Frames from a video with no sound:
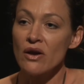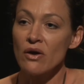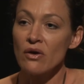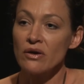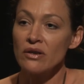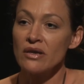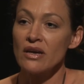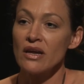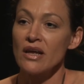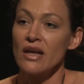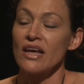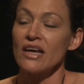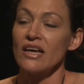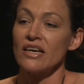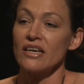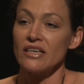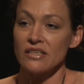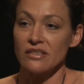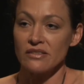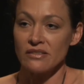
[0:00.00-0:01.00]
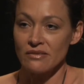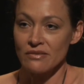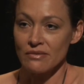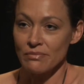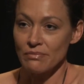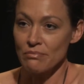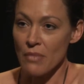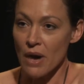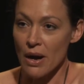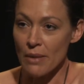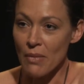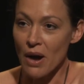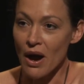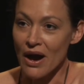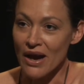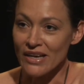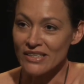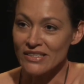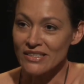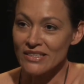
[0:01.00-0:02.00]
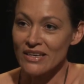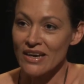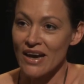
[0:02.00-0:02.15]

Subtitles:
on is my mind,